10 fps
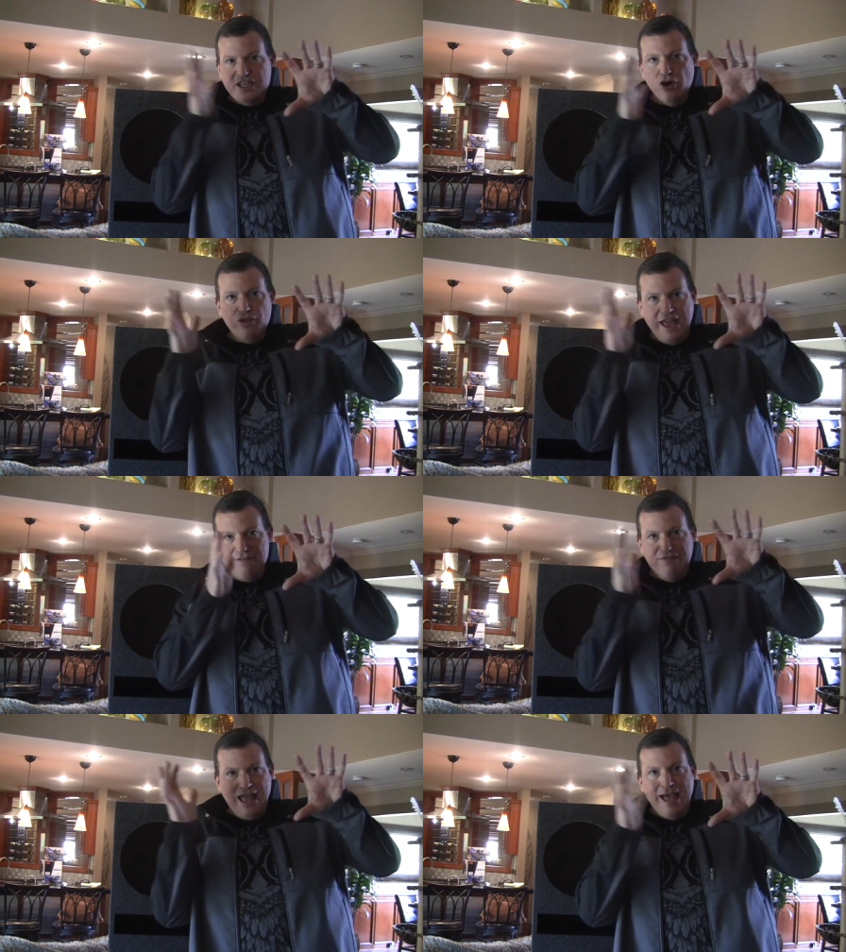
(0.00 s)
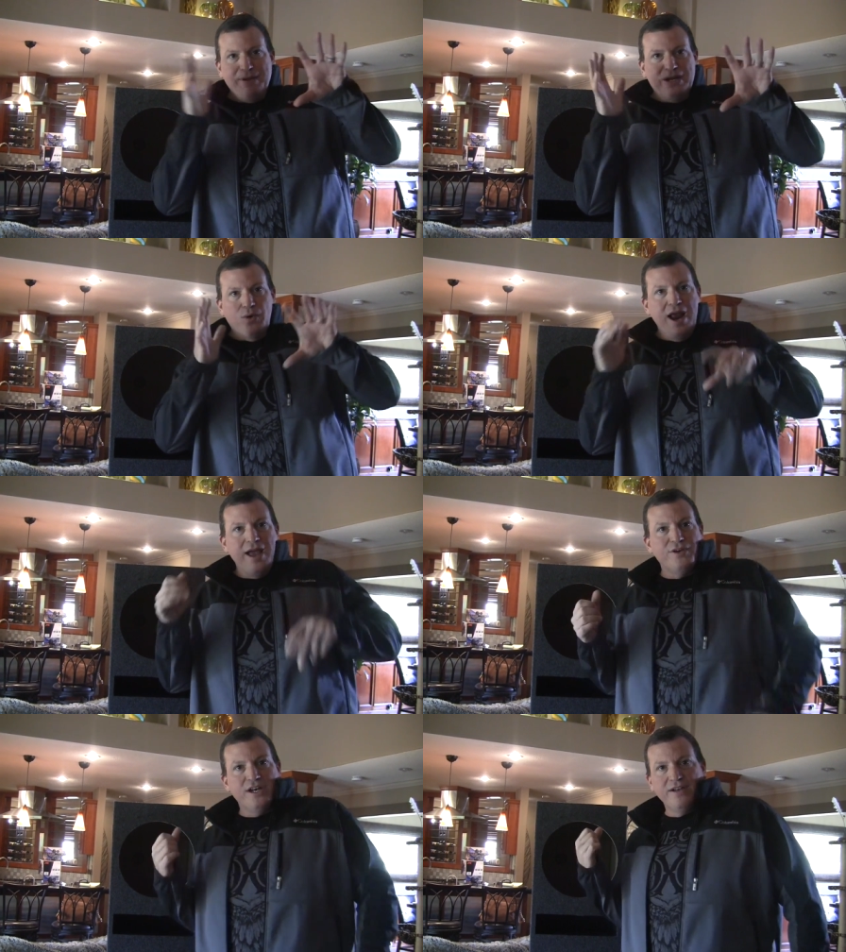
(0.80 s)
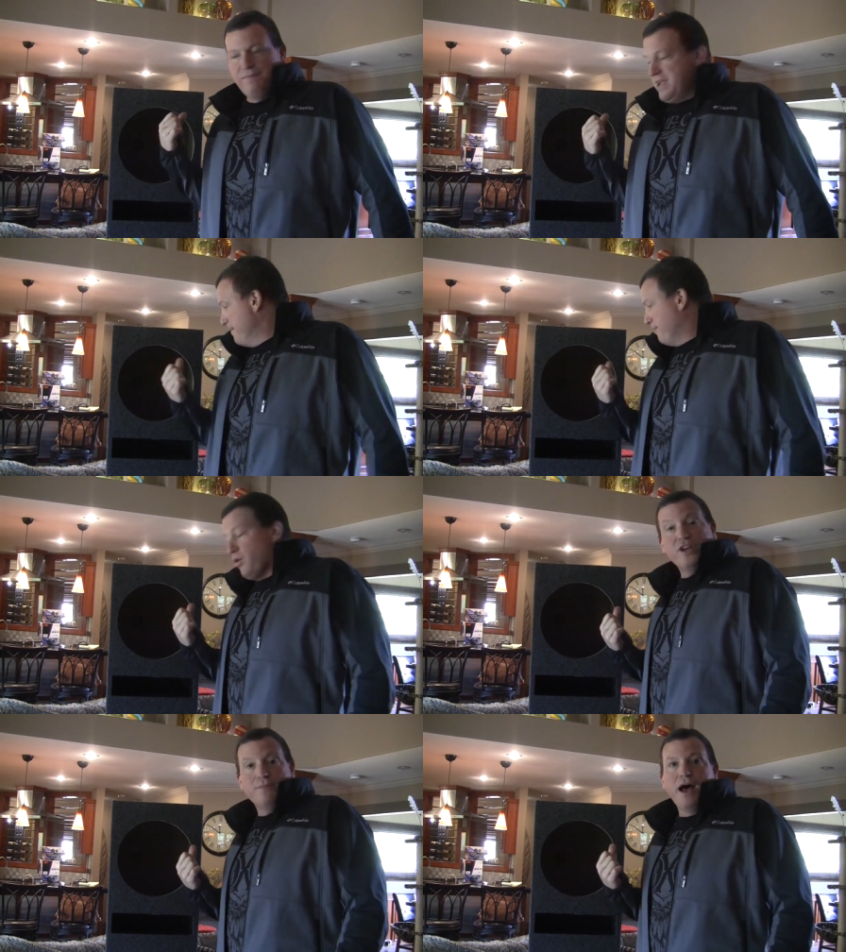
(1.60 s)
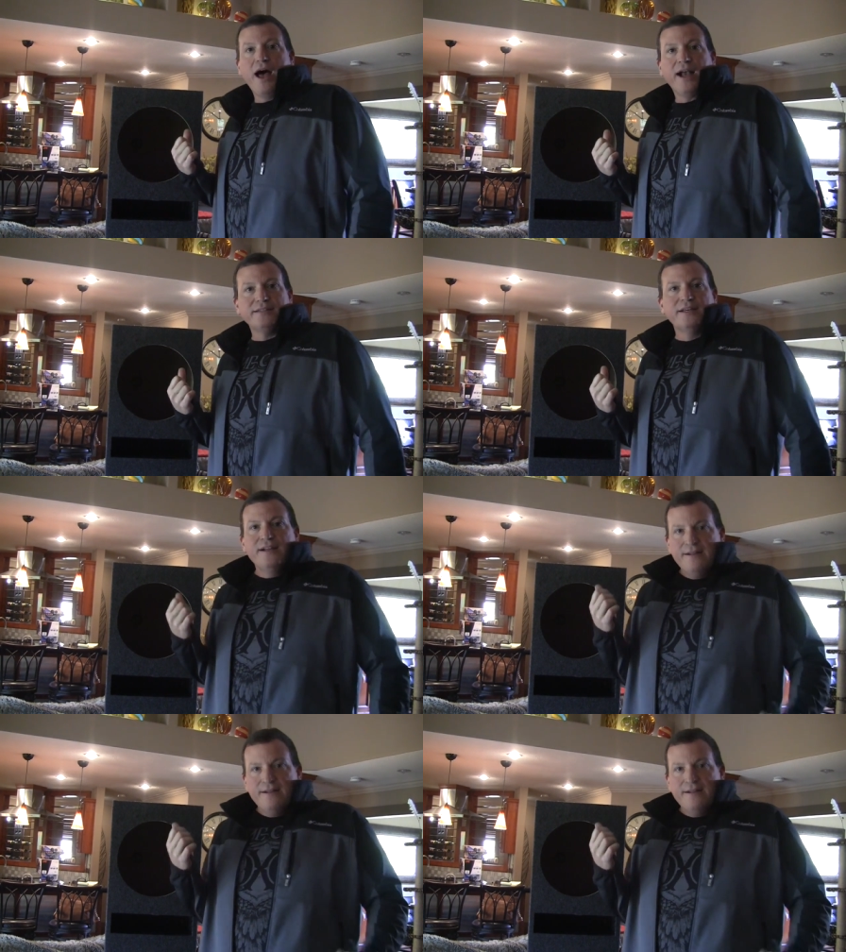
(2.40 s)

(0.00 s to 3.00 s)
that flapping around in a ported box.